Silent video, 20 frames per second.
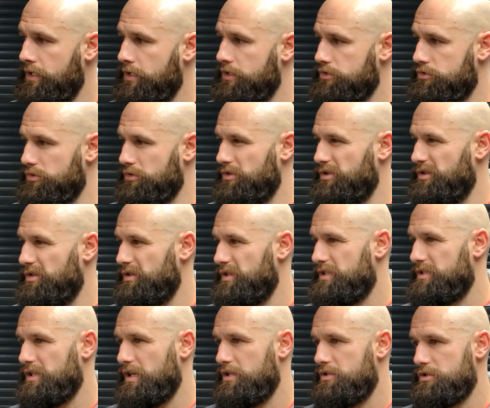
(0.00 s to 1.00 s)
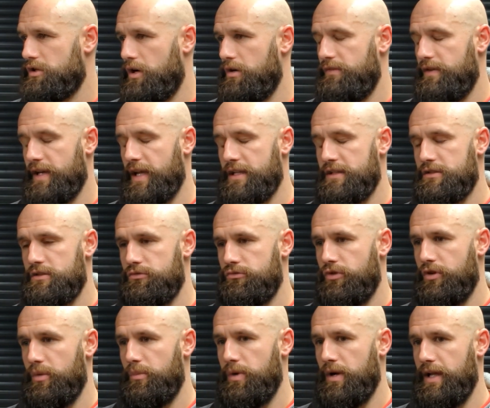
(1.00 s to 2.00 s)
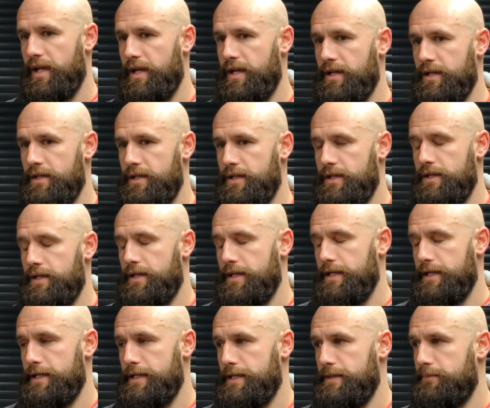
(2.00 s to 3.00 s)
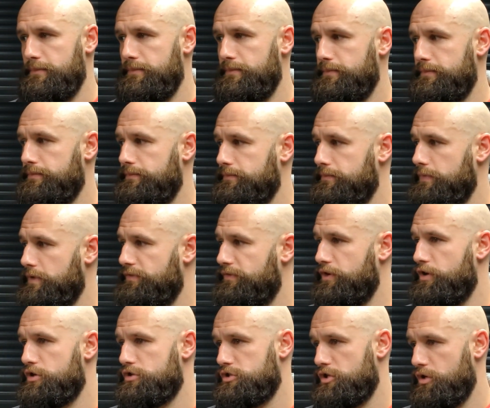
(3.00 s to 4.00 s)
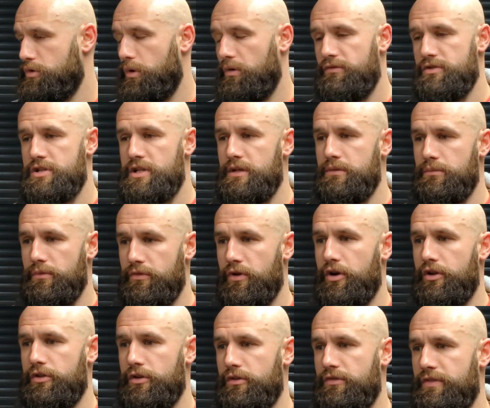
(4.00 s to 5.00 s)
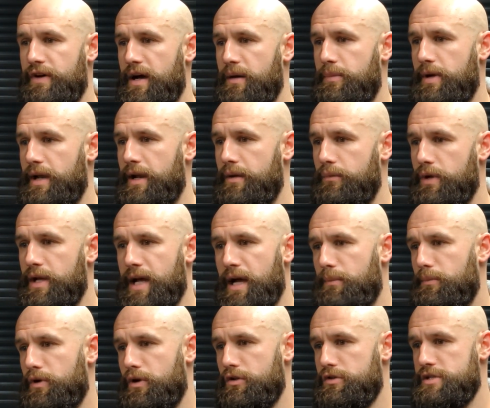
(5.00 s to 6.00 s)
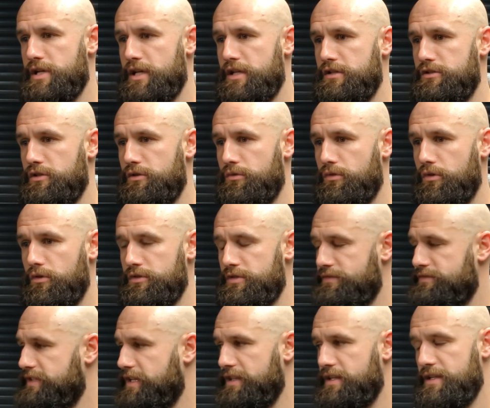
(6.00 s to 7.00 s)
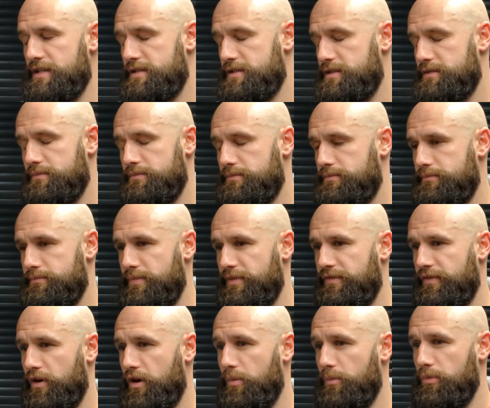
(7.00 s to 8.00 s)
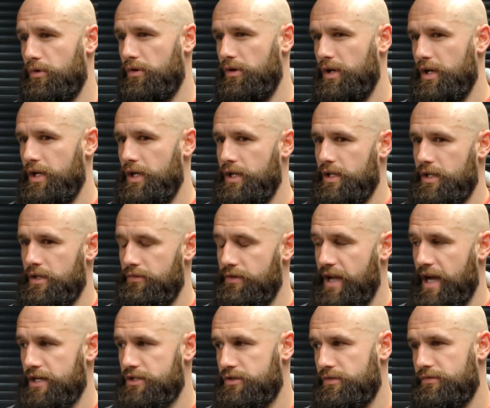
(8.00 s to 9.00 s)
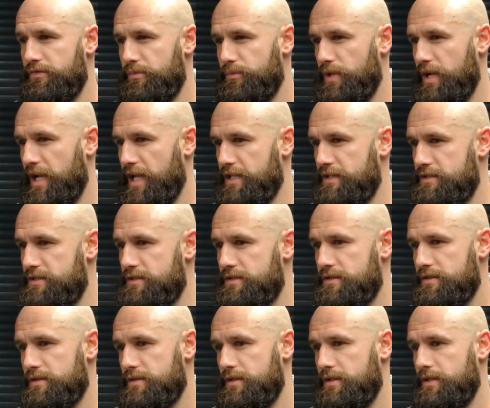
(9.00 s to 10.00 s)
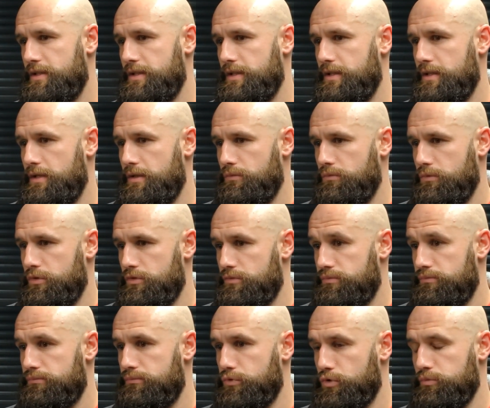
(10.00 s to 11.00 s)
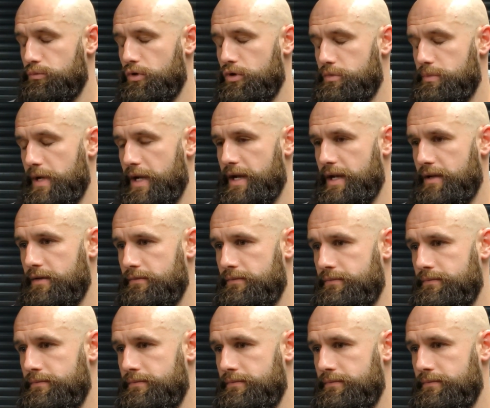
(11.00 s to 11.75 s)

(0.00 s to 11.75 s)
So it's sort of against the run of play. The first 2, obviously, we've got to do far better. We can't be conceding 2 goals. I've said this before, but the reaction from the lads was much better.